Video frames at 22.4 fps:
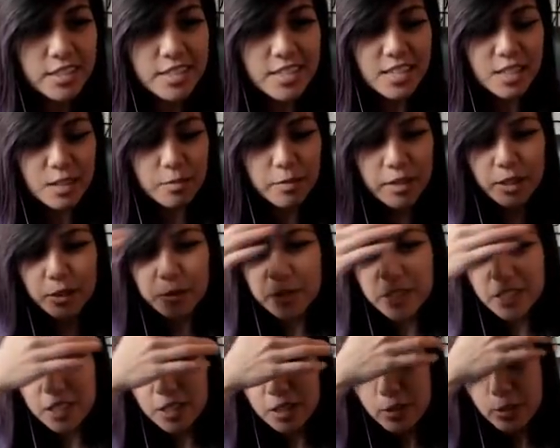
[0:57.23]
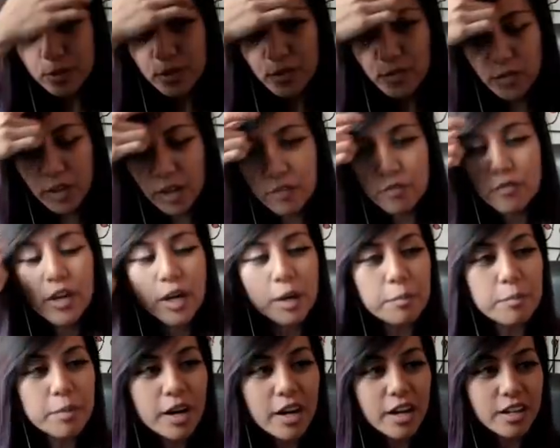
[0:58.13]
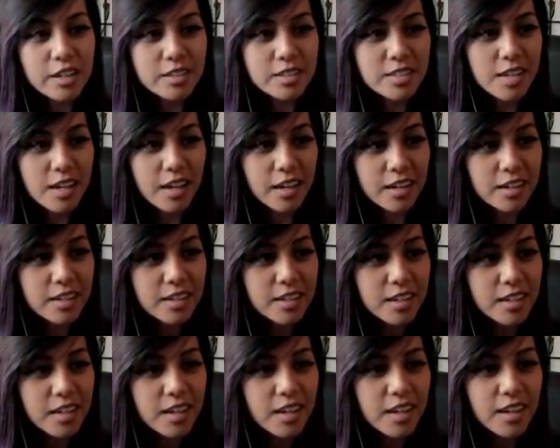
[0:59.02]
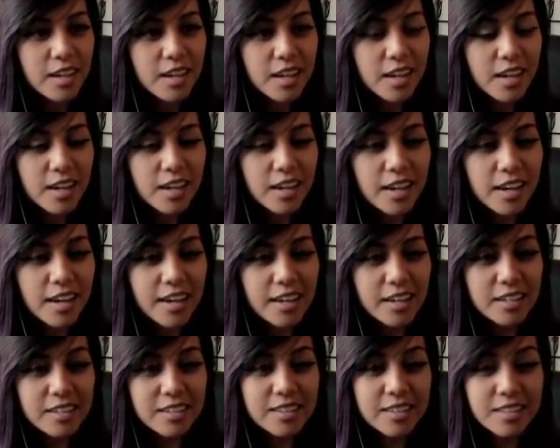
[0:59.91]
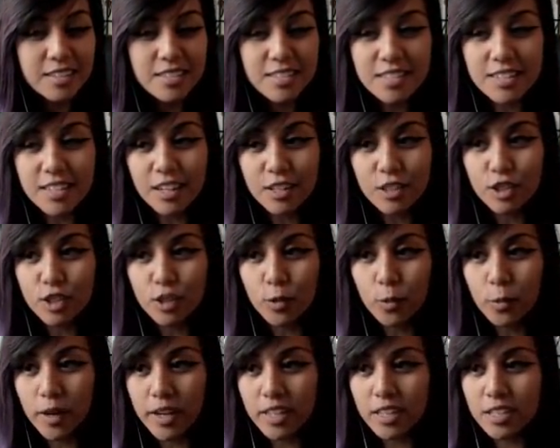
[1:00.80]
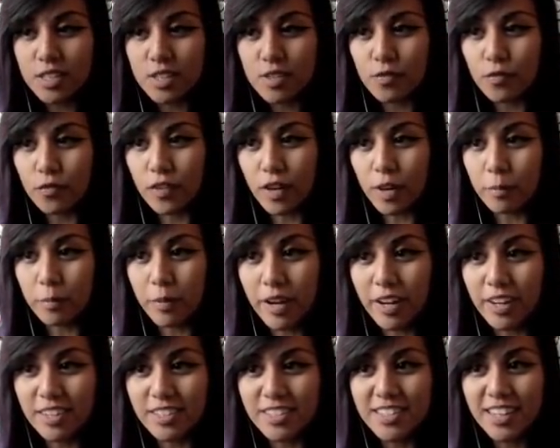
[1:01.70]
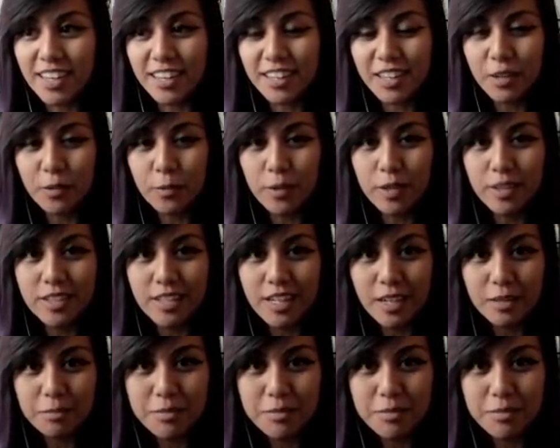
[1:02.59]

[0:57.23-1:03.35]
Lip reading: went into the Meta Weekly with a vampire deck. And this is actually Wayne's vampire deck that won